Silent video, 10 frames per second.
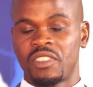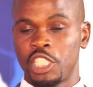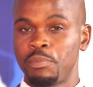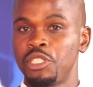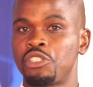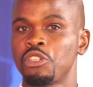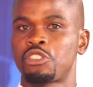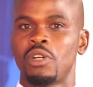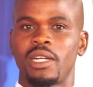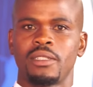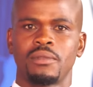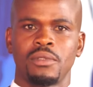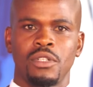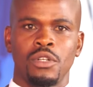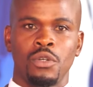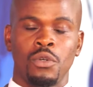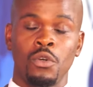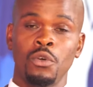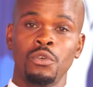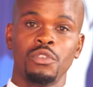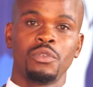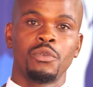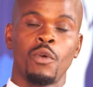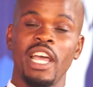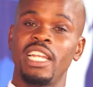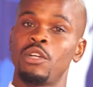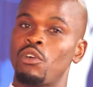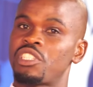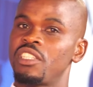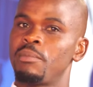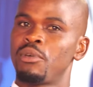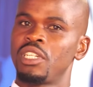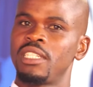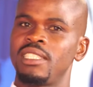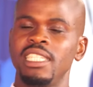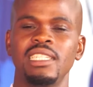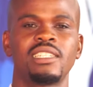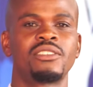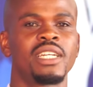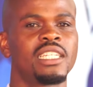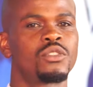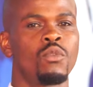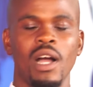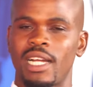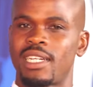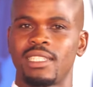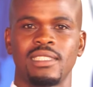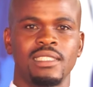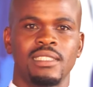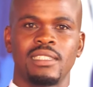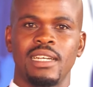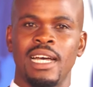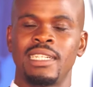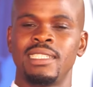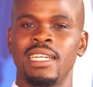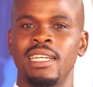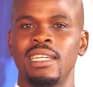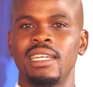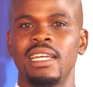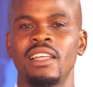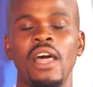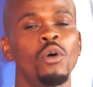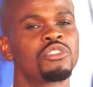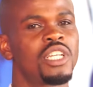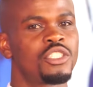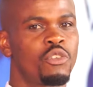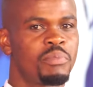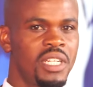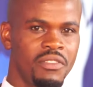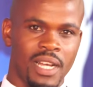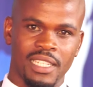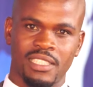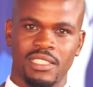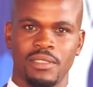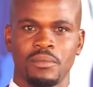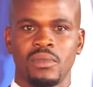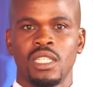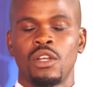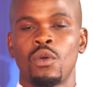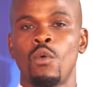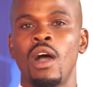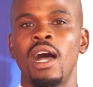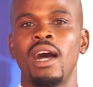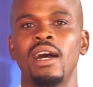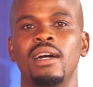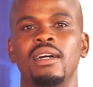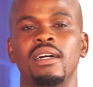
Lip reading: T.P. Joshua, who, while he was in the body, did great work, and thousands of believers were